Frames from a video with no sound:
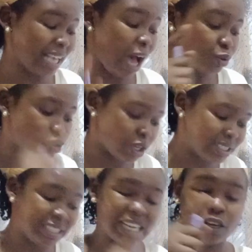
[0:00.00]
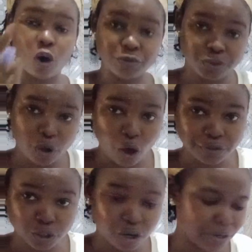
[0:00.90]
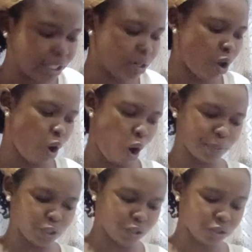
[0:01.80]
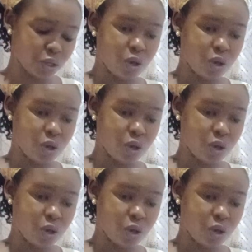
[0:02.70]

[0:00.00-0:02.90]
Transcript: outsourcing and offshoring option.